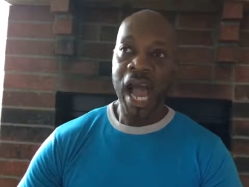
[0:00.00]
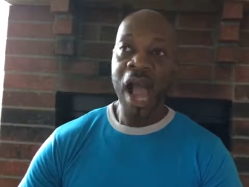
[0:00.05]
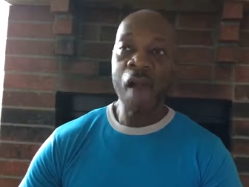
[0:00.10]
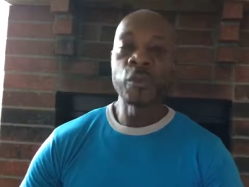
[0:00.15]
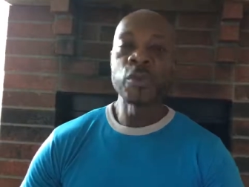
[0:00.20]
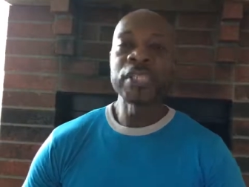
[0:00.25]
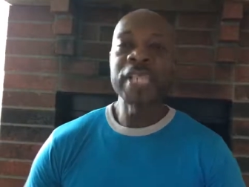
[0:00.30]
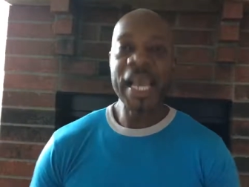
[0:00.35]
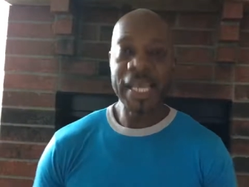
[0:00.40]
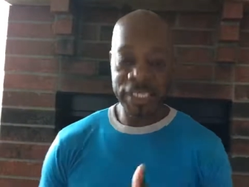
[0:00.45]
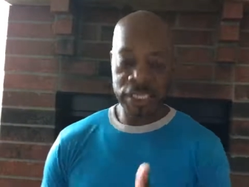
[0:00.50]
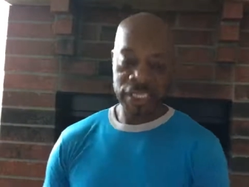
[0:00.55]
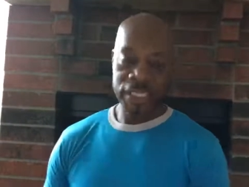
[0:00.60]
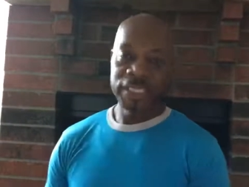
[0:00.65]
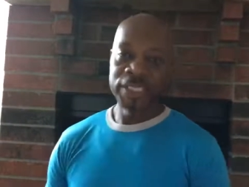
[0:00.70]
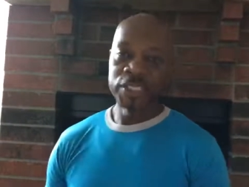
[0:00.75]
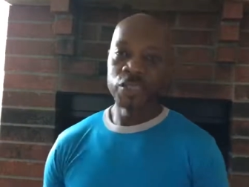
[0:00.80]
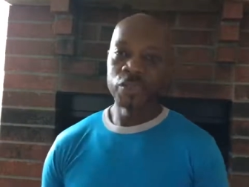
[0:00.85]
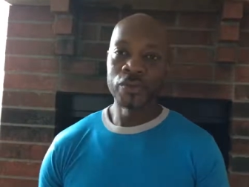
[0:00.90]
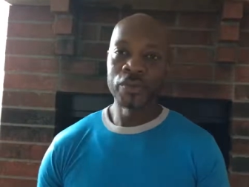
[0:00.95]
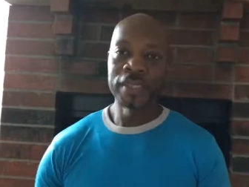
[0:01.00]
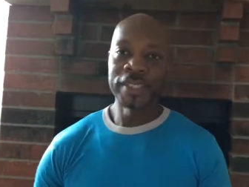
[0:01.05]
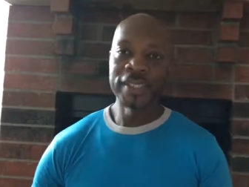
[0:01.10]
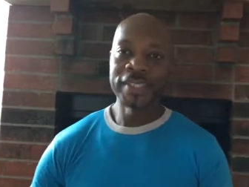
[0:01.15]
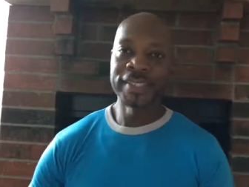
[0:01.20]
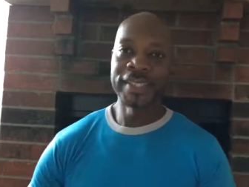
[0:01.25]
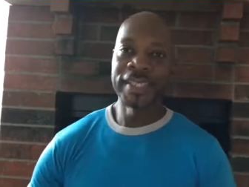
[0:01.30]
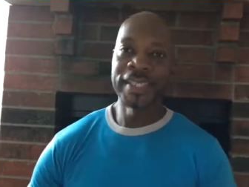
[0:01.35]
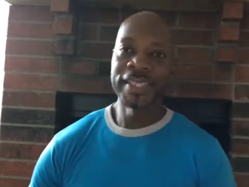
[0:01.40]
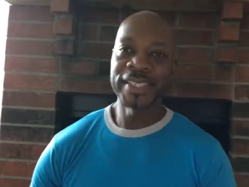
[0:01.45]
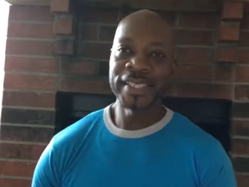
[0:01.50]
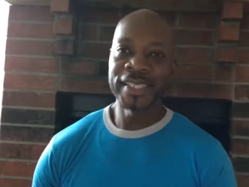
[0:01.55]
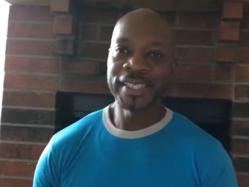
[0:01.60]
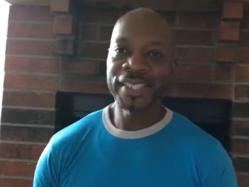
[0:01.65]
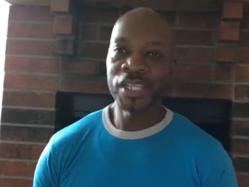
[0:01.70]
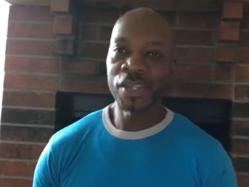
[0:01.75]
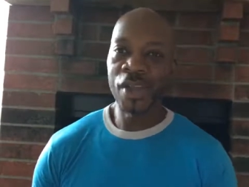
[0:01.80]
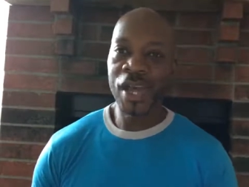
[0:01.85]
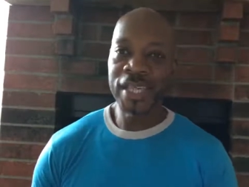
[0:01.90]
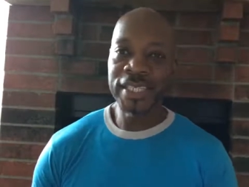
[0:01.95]
I was actually doing these things
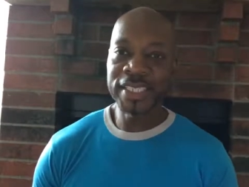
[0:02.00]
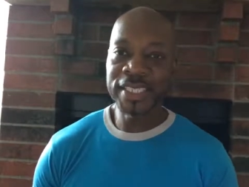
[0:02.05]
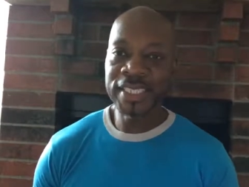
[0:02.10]
until I